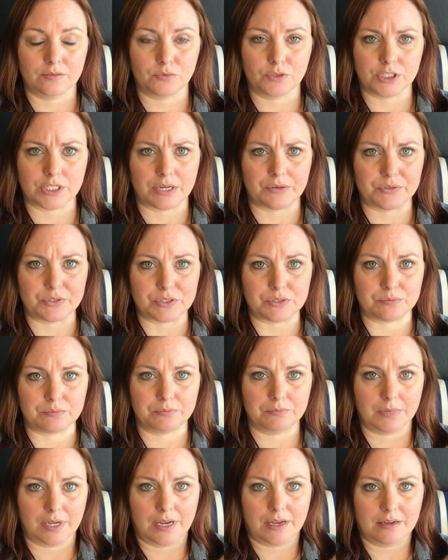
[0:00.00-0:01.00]
which I was
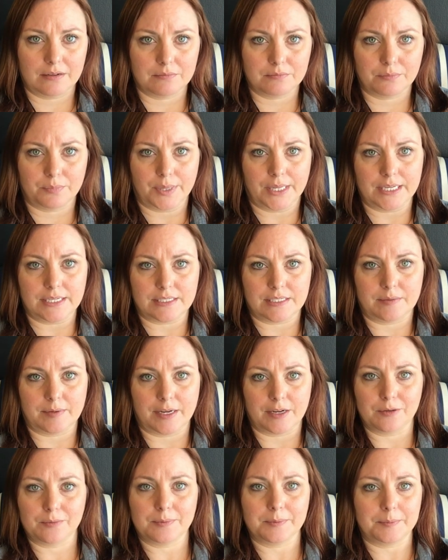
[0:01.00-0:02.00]
pleased
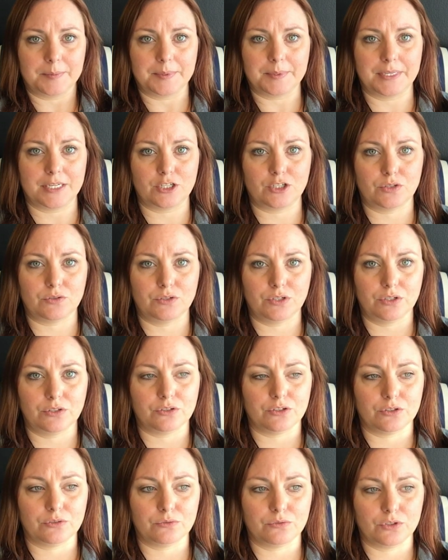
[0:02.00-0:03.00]
about. I mean, because you
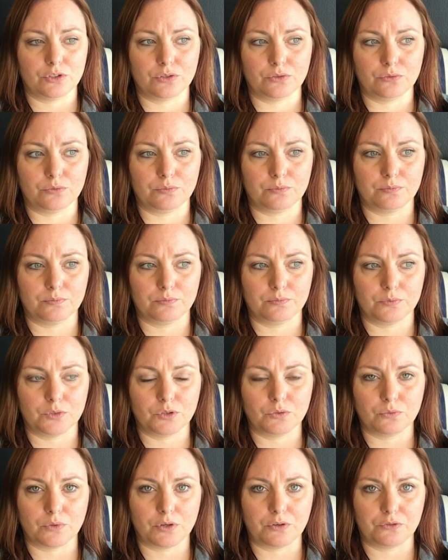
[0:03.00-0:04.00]
do,
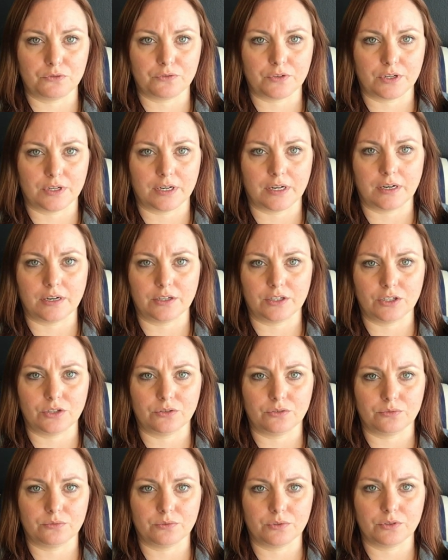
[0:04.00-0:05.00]
you root for her,
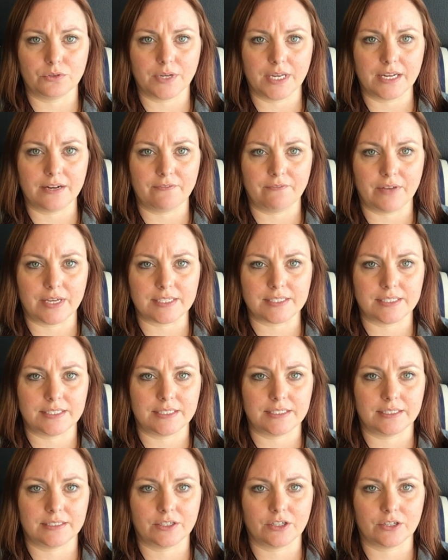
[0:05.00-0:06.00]
you get
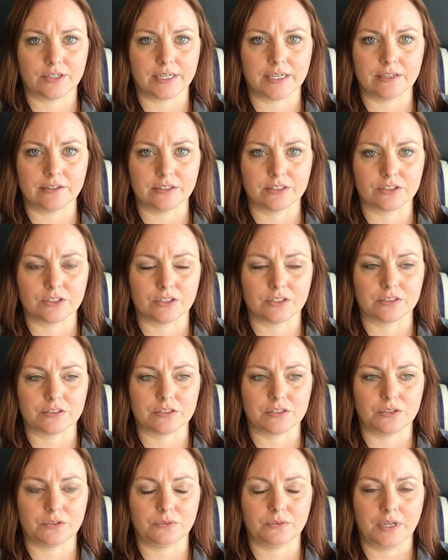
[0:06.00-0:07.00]
invested in her character,
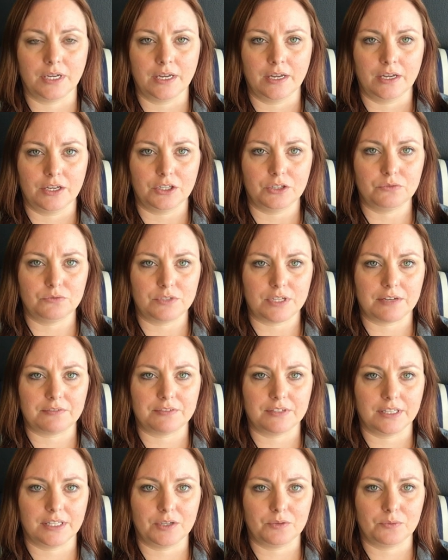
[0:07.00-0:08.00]
so you
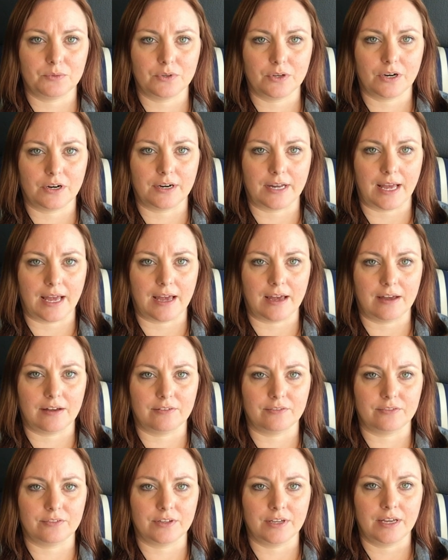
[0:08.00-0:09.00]
definitely want her to
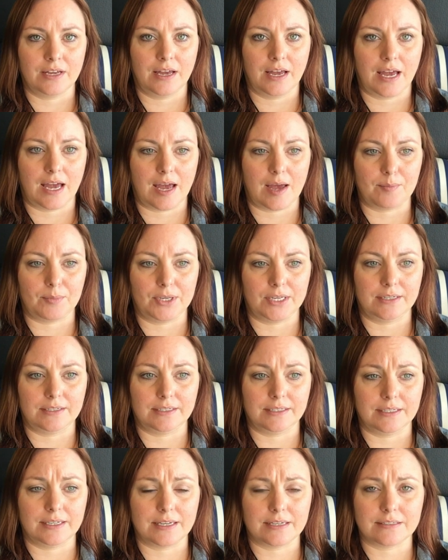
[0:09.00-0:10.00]
have a happy
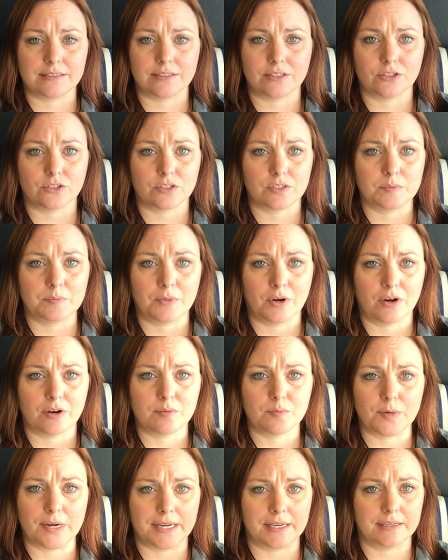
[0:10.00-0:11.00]
ending. Yes, there's some
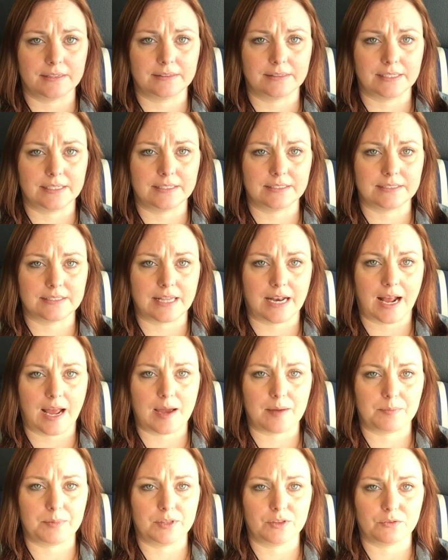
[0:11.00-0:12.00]
heartbreaking things that
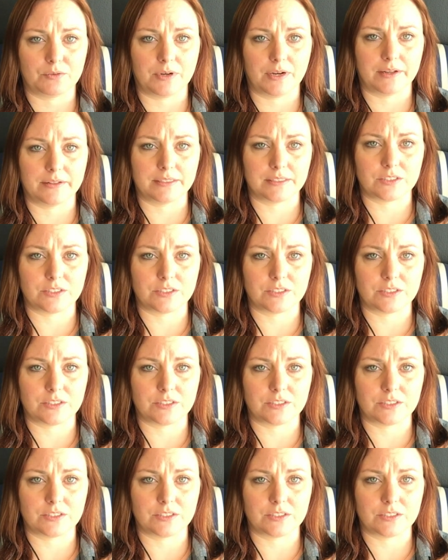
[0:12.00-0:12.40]
happen throughout